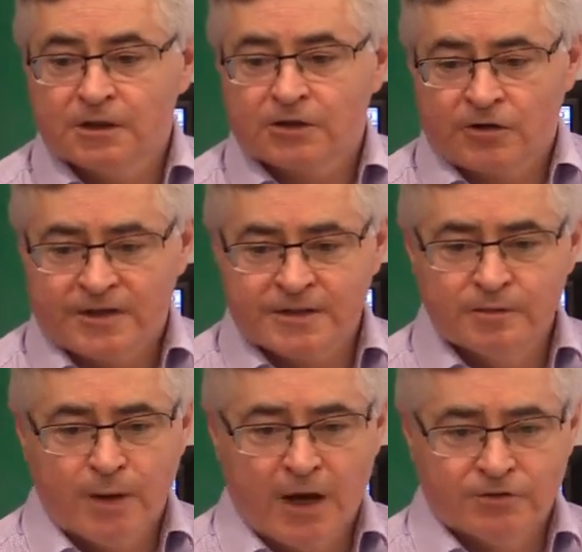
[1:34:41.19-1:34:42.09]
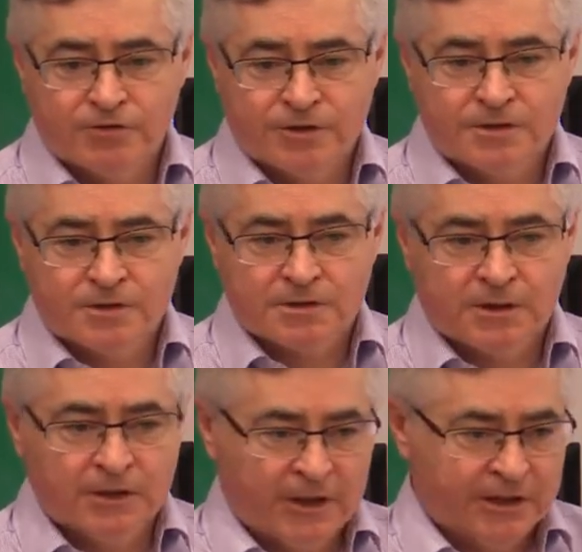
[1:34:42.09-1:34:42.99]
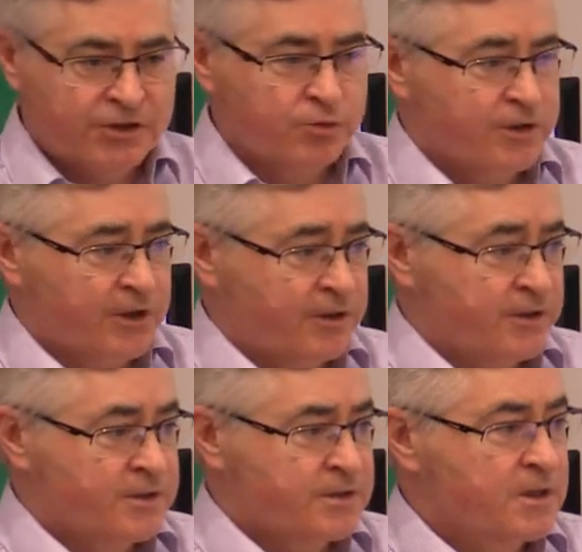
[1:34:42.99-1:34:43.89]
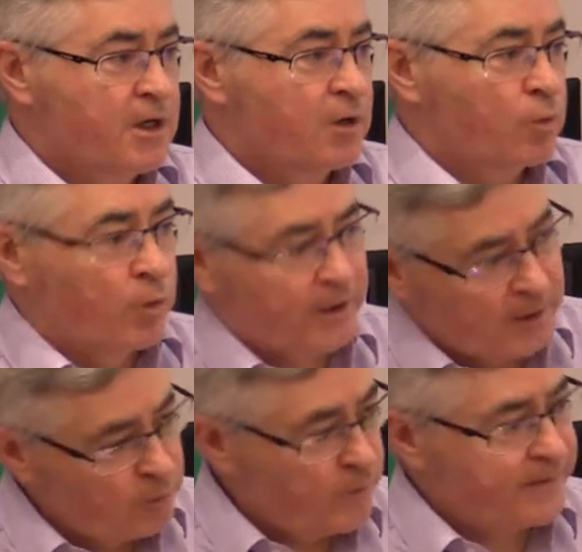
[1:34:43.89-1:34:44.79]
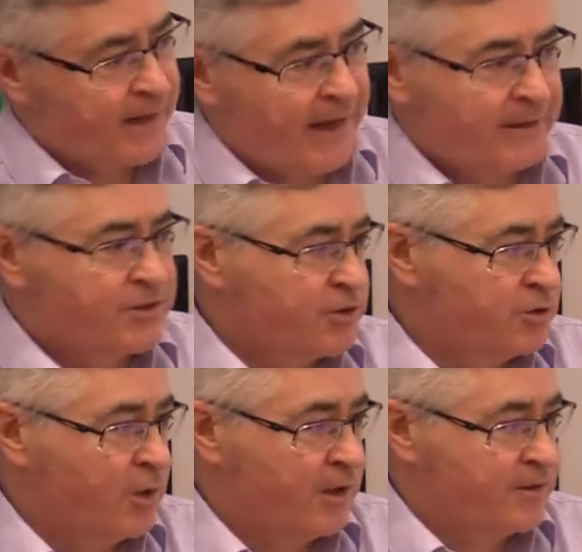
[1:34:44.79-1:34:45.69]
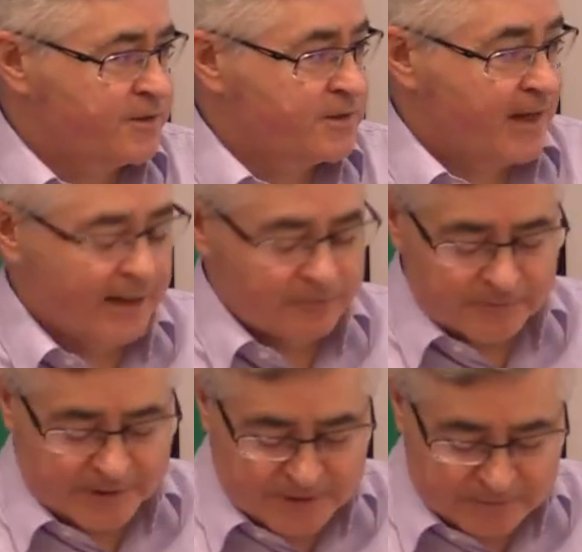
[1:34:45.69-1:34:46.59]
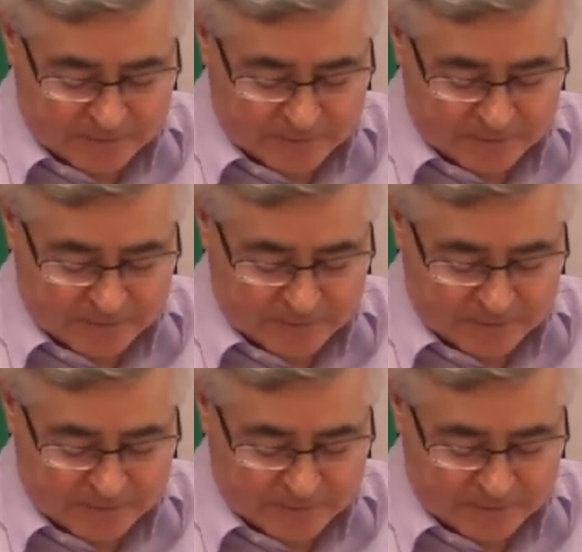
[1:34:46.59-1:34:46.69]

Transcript: crossing boundaries, engaging with others, working with and through others, and vice